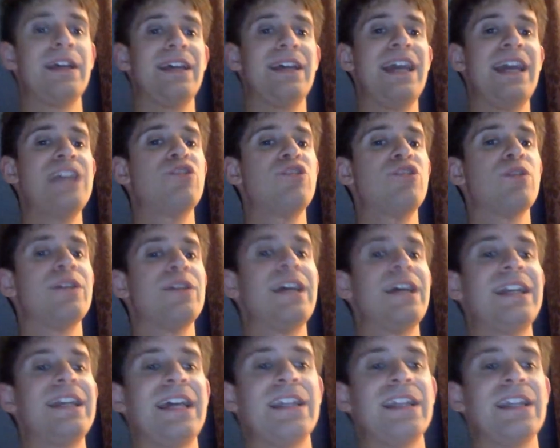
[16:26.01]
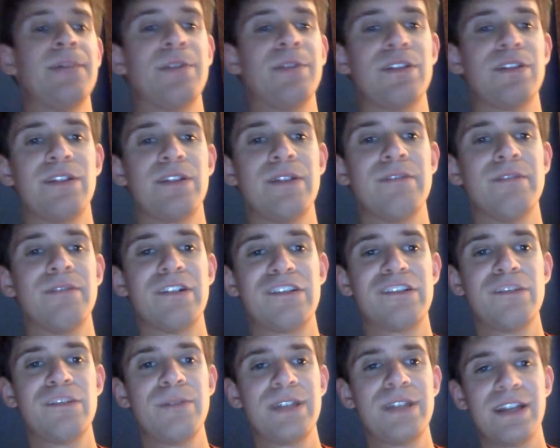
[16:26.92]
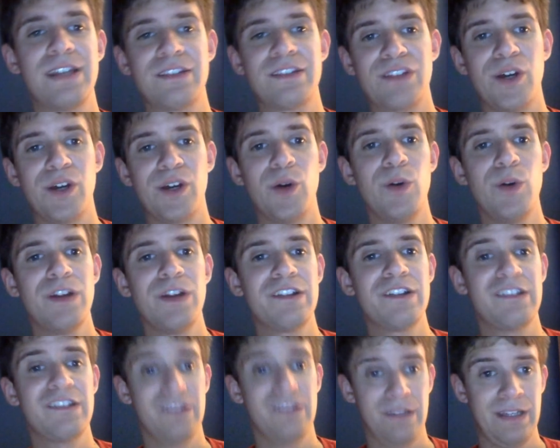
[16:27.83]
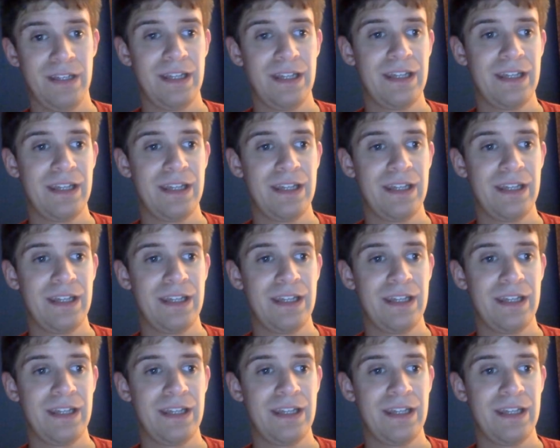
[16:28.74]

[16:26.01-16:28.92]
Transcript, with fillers: Angel then ended up delivering a super kick to Otis.